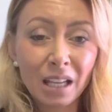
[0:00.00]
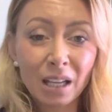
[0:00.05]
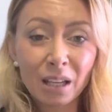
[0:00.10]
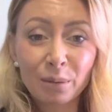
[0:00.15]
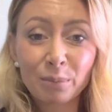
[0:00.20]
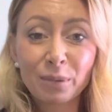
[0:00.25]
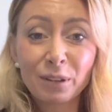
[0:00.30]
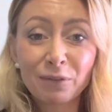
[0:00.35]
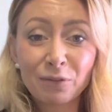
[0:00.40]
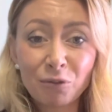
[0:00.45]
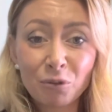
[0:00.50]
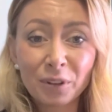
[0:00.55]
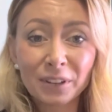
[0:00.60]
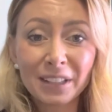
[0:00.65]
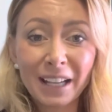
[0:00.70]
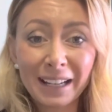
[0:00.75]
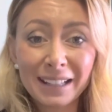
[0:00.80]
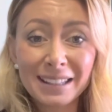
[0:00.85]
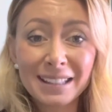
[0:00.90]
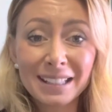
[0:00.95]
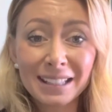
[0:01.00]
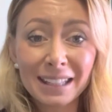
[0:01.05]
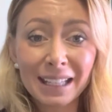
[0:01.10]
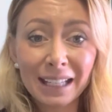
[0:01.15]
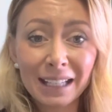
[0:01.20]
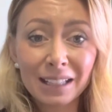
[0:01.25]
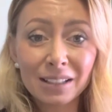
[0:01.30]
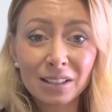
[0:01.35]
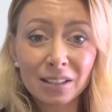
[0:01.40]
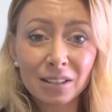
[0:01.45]
before 90
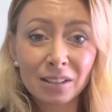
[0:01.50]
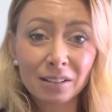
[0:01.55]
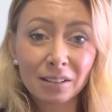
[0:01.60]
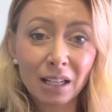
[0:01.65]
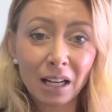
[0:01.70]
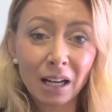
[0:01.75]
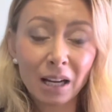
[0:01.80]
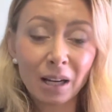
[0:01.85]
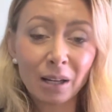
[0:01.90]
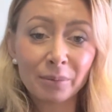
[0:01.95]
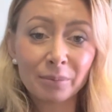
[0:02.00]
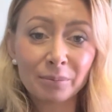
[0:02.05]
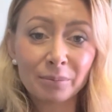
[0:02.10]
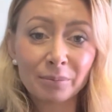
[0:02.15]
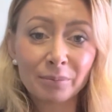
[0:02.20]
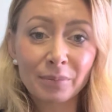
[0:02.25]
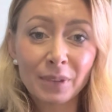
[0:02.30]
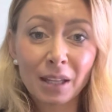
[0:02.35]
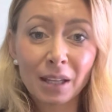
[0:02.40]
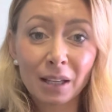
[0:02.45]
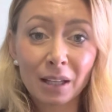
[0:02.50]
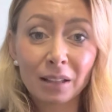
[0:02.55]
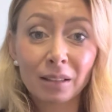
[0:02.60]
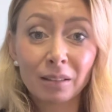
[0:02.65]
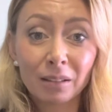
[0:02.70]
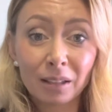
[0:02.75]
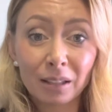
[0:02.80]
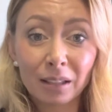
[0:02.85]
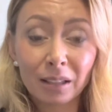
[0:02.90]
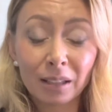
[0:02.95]
days
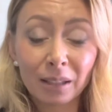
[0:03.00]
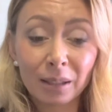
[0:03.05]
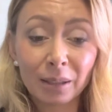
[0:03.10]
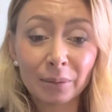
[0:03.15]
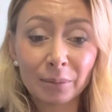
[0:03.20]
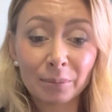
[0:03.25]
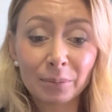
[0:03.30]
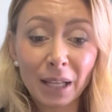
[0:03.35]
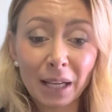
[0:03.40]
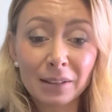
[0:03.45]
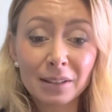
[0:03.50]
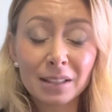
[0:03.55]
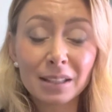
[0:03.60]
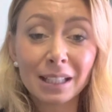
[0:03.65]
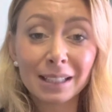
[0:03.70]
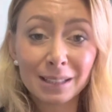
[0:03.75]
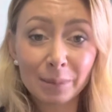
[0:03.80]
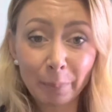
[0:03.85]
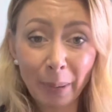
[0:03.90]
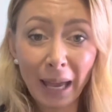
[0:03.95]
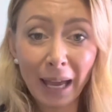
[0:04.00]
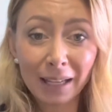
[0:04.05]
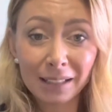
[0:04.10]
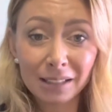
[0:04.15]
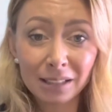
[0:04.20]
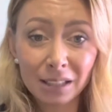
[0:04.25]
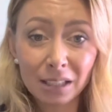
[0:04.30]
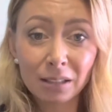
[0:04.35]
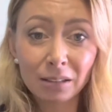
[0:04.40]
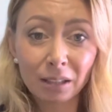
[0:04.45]
90 days pass
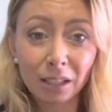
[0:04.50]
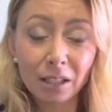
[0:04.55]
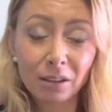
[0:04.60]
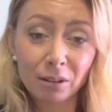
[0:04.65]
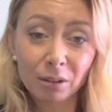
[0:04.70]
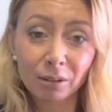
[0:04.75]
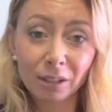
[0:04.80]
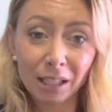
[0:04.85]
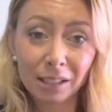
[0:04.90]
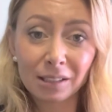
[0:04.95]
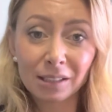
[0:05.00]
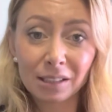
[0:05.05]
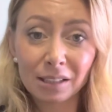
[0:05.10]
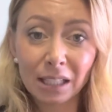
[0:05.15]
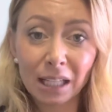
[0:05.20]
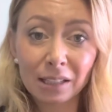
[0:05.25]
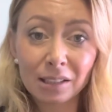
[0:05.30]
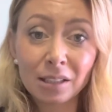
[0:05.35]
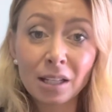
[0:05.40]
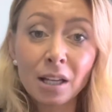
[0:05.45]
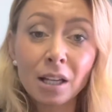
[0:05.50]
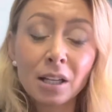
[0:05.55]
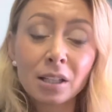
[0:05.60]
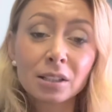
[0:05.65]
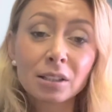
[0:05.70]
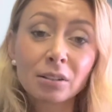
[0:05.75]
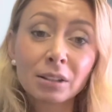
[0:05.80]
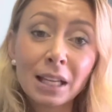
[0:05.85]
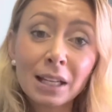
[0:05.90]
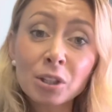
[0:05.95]
here in the United States.
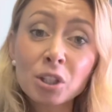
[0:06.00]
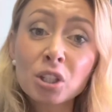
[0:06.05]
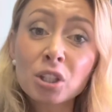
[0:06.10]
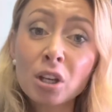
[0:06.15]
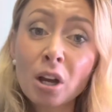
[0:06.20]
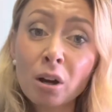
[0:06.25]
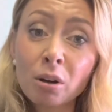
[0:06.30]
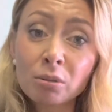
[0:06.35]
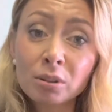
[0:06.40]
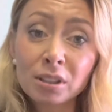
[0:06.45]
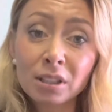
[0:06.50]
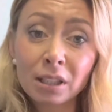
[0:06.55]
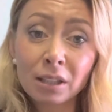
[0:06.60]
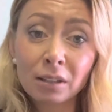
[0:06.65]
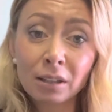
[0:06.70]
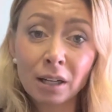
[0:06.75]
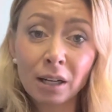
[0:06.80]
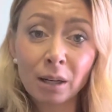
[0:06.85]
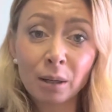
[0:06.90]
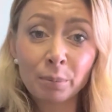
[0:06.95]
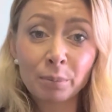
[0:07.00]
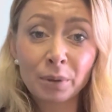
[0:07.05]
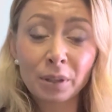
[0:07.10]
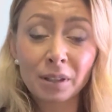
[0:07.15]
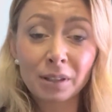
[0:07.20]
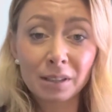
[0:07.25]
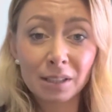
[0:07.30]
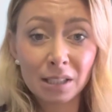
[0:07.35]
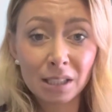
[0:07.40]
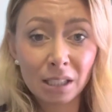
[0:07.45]
So that shows
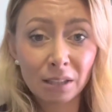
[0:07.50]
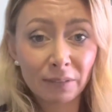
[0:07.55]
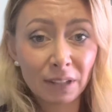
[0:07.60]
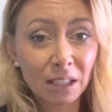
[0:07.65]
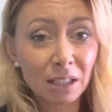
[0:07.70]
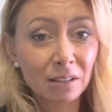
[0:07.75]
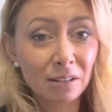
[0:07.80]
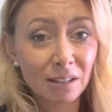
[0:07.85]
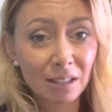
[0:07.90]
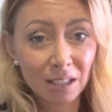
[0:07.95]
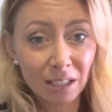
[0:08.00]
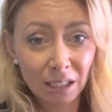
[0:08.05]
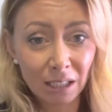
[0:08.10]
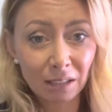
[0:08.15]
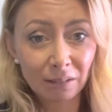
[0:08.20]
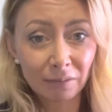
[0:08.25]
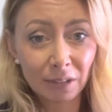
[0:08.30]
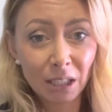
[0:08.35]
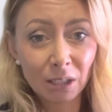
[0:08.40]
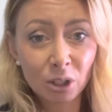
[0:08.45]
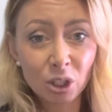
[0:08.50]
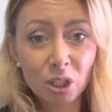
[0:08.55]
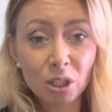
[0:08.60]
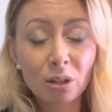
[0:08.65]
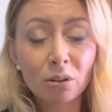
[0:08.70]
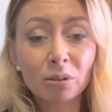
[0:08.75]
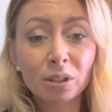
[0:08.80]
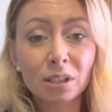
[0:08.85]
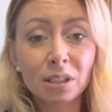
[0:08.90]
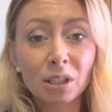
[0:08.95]
preconceived intent. That
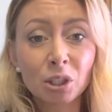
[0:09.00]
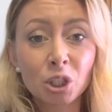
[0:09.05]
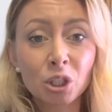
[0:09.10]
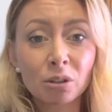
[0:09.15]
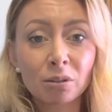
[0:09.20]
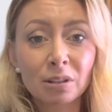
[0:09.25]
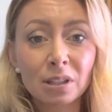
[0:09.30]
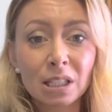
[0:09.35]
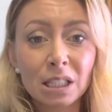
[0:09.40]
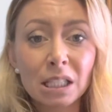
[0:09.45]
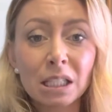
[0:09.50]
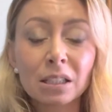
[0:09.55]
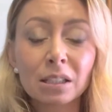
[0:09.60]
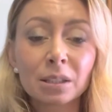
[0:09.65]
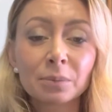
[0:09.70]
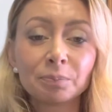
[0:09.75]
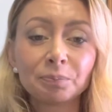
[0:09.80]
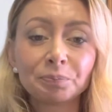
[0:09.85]
shows that your intent